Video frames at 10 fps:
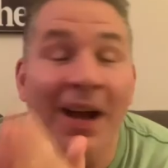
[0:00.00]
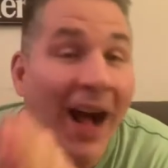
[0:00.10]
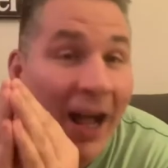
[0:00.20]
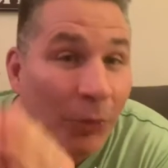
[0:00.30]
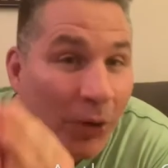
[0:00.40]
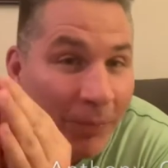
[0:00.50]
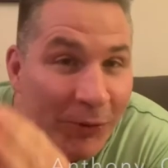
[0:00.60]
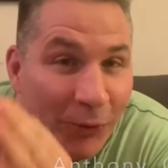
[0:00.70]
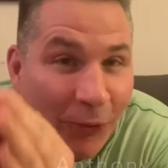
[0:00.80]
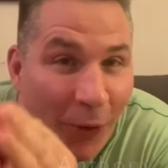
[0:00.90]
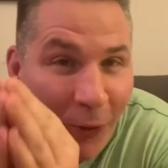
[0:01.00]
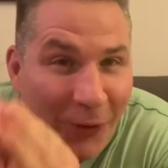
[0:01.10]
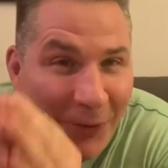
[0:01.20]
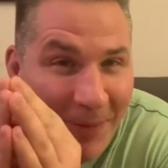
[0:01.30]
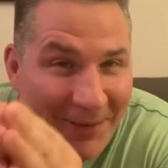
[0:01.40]
I don't want to be too
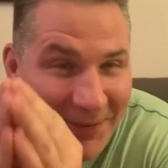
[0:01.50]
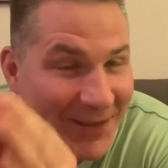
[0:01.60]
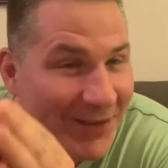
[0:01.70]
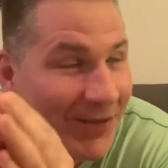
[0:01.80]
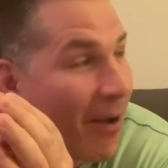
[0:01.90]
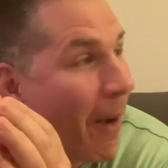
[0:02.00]
vulgar about this,